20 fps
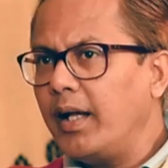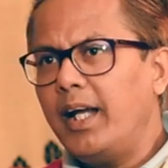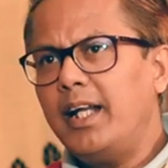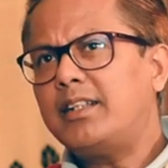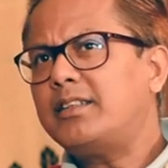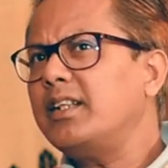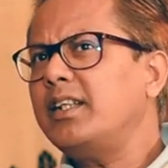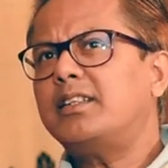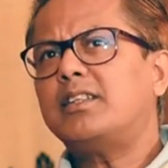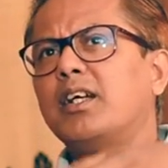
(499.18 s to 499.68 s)

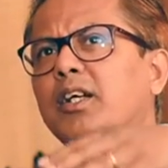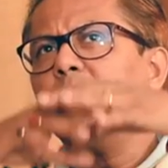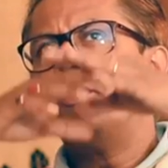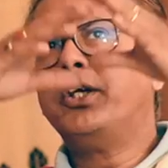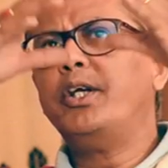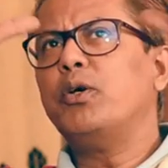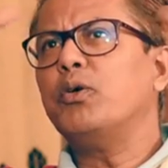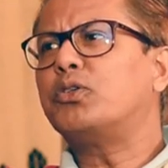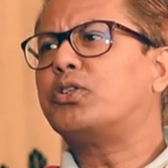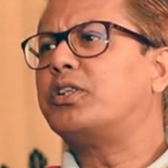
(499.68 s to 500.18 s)
It's a
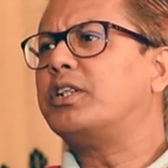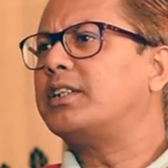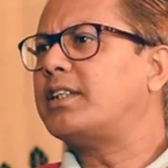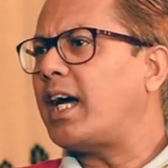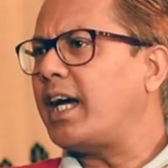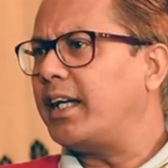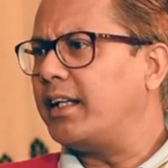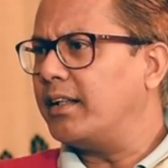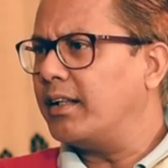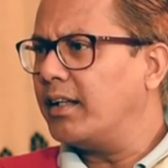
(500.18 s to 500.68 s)
huge
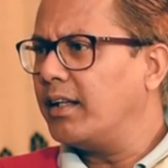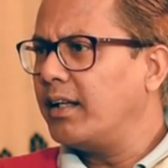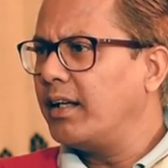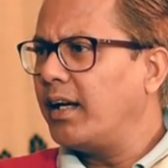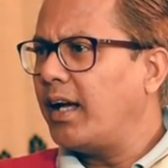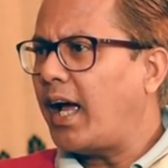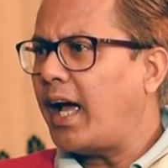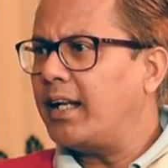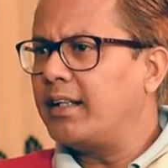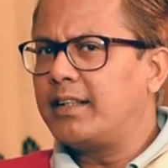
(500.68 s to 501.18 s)
design,
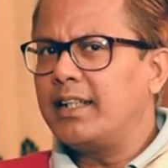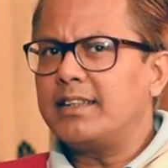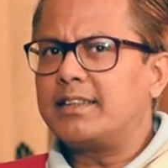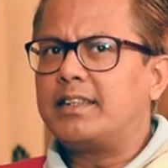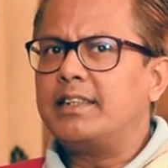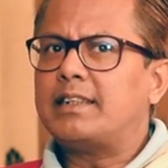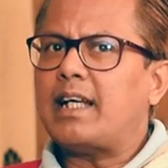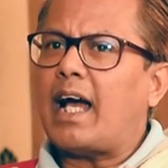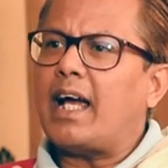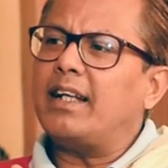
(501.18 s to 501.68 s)
and this
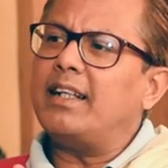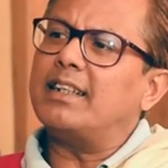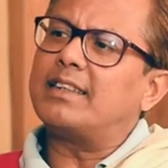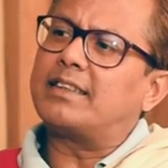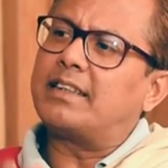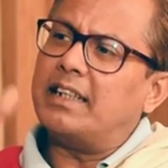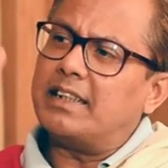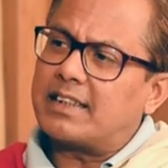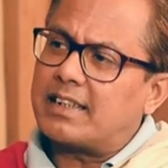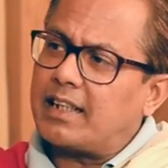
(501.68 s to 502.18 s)
design is
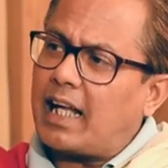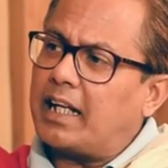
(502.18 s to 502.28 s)
since